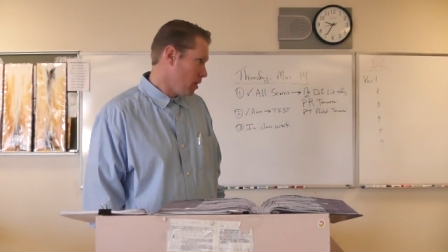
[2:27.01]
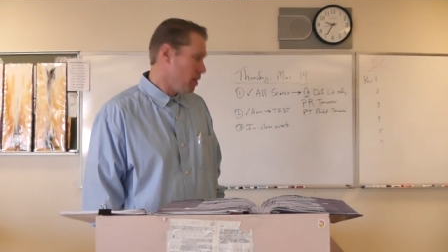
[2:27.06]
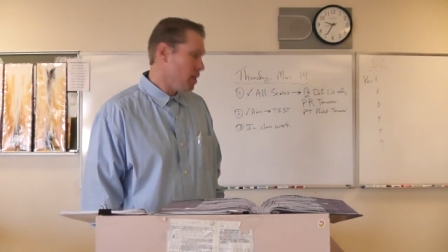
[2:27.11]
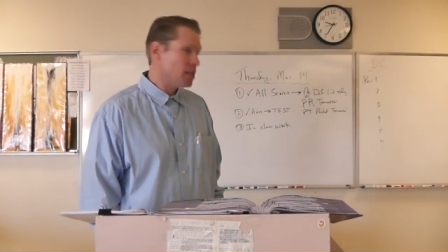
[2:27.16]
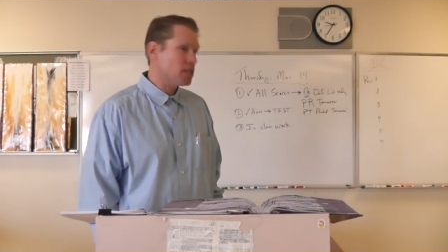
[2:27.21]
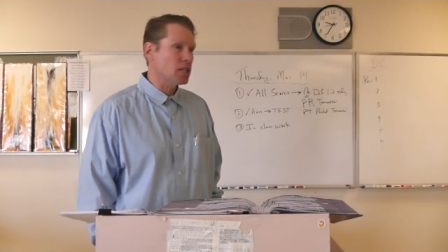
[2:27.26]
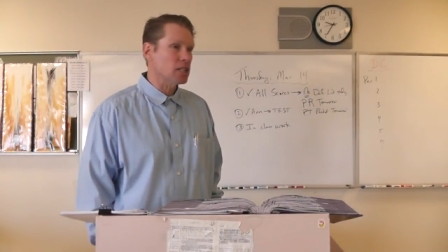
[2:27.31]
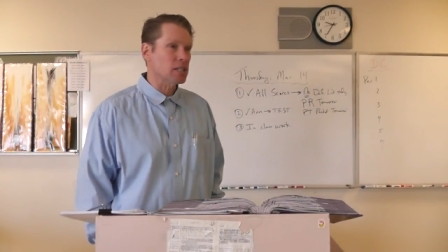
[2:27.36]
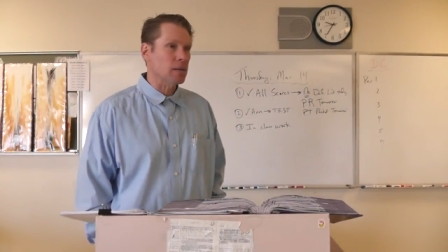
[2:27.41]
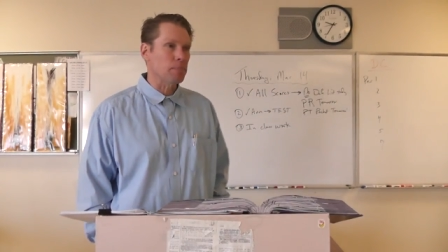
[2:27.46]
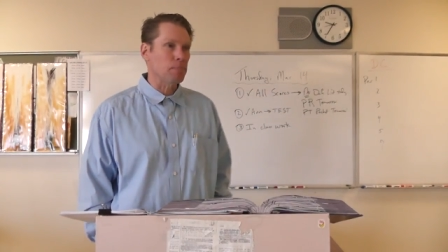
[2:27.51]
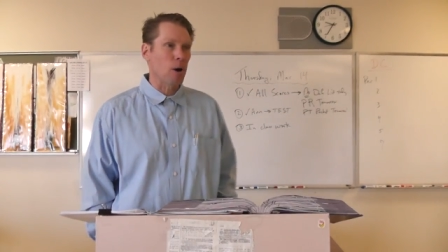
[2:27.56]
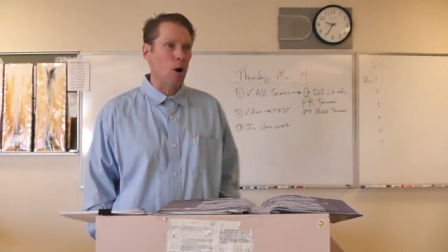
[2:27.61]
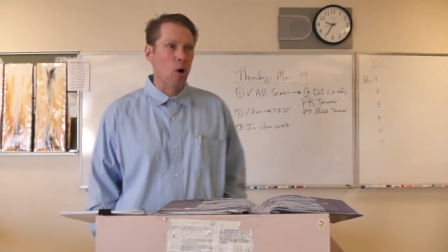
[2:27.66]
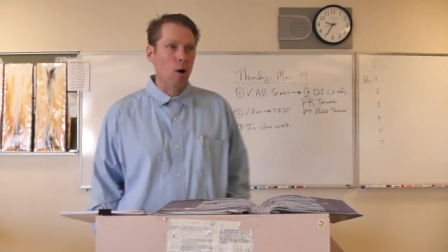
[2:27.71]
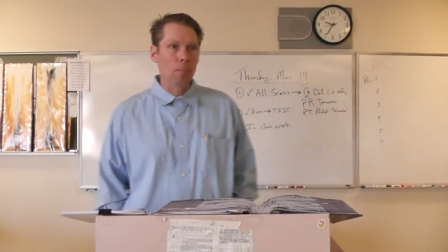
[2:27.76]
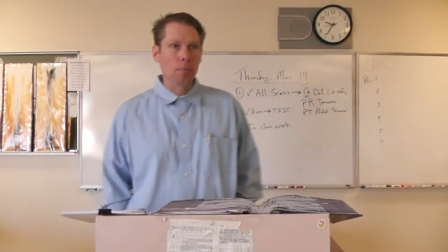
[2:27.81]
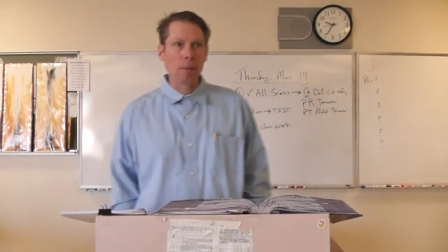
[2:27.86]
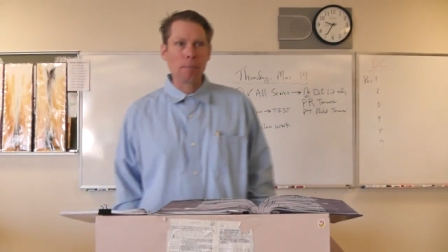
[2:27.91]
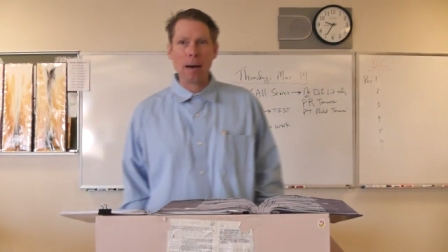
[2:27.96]
This is a
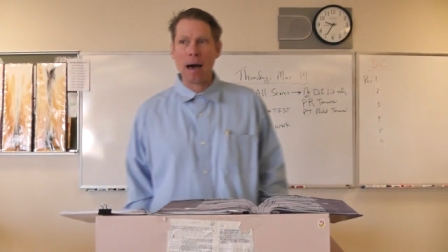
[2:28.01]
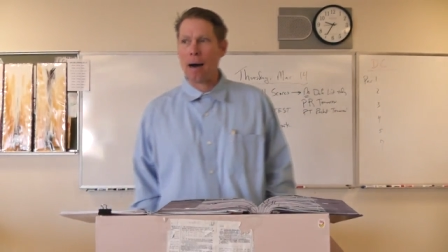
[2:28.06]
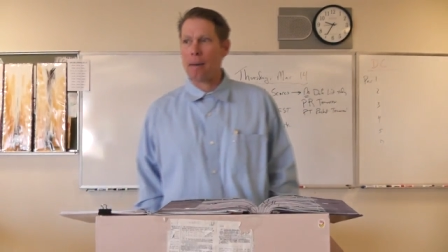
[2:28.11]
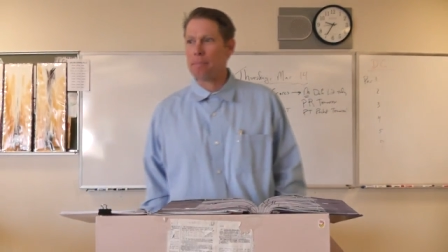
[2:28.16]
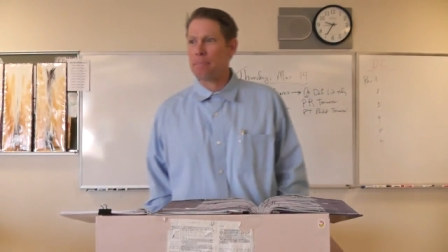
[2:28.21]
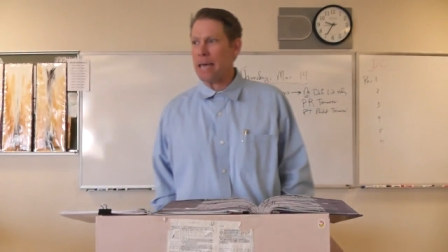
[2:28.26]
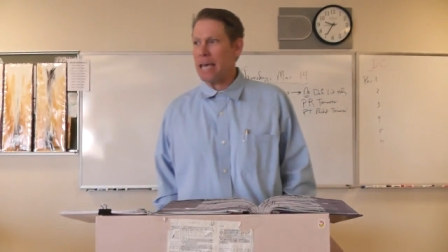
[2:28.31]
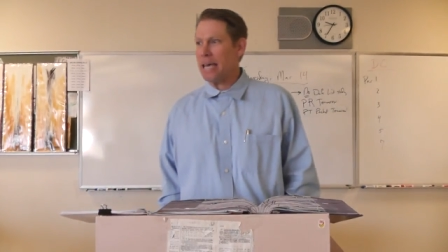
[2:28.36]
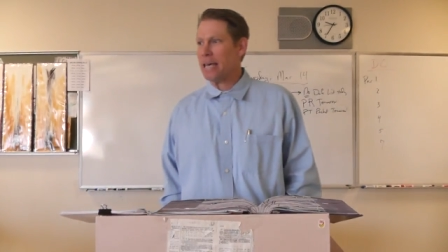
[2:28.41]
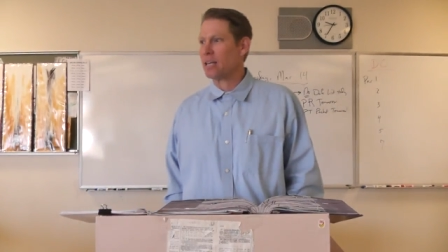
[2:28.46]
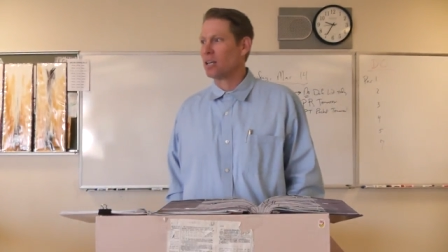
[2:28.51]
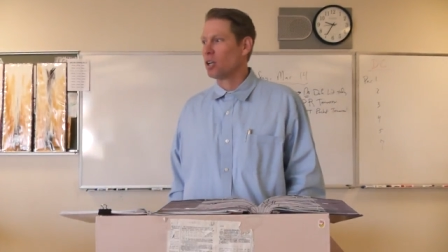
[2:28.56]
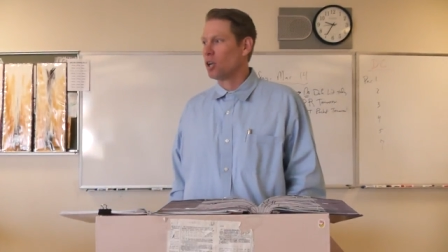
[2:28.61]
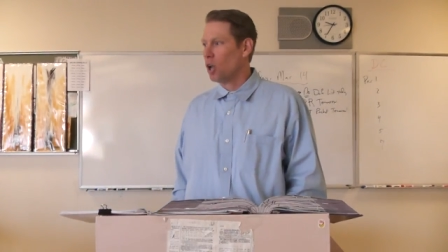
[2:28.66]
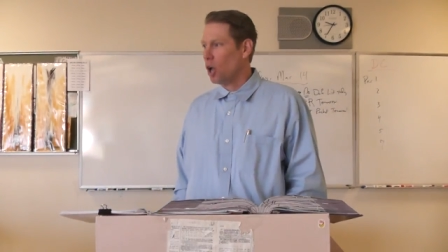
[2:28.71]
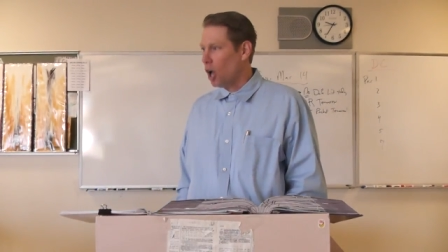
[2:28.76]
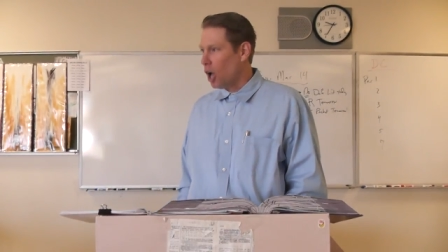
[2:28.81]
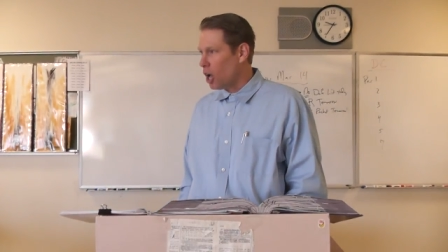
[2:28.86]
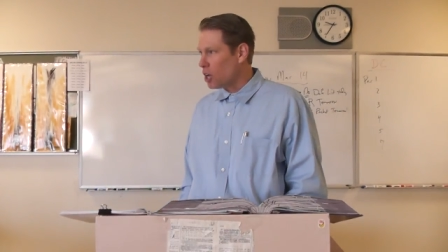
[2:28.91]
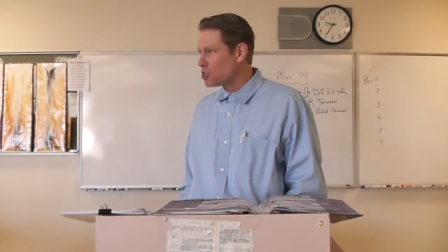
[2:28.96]
poem about being
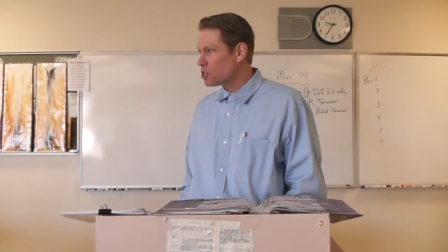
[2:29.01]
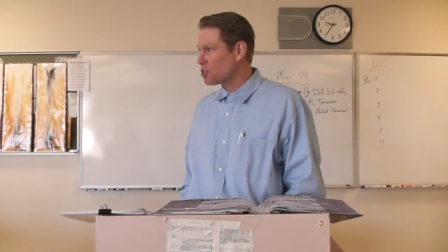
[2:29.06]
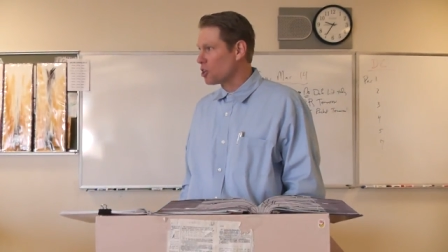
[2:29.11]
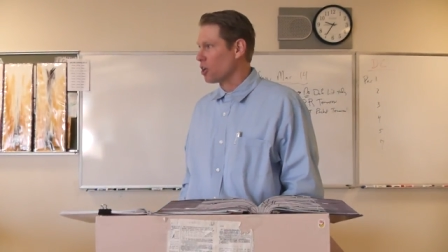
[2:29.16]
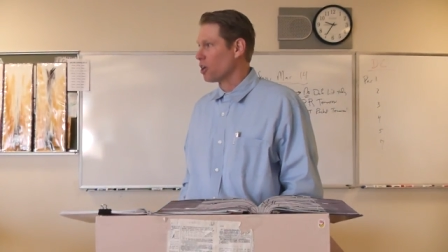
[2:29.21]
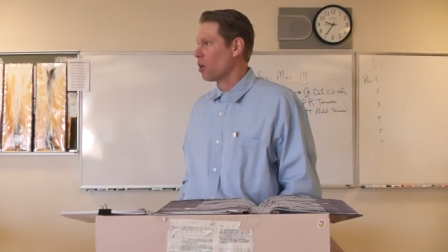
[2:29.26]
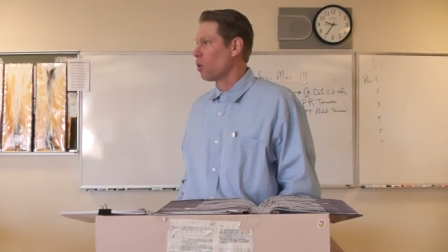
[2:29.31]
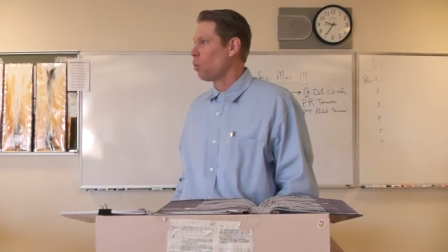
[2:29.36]
lost on